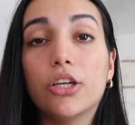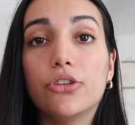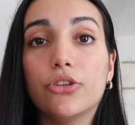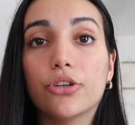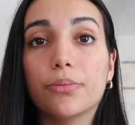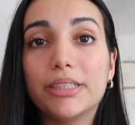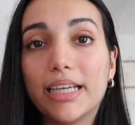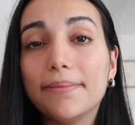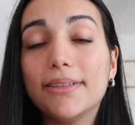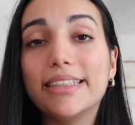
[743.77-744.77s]
your
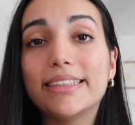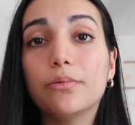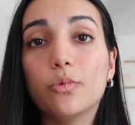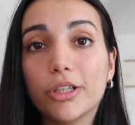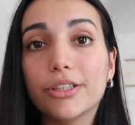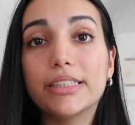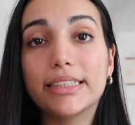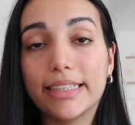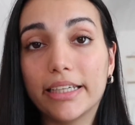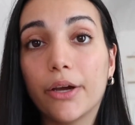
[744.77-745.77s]
metabolism will
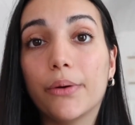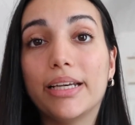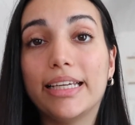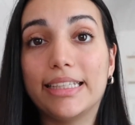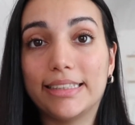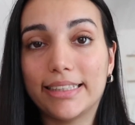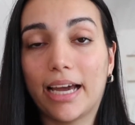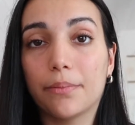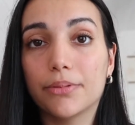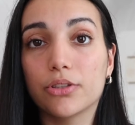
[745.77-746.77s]
slowly
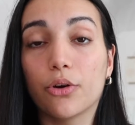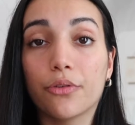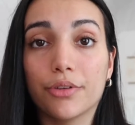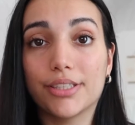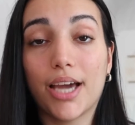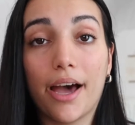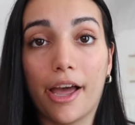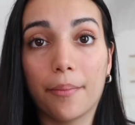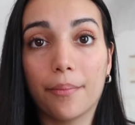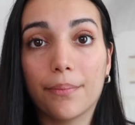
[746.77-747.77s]
adapt over
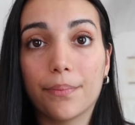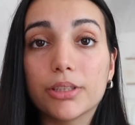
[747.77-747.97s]
time.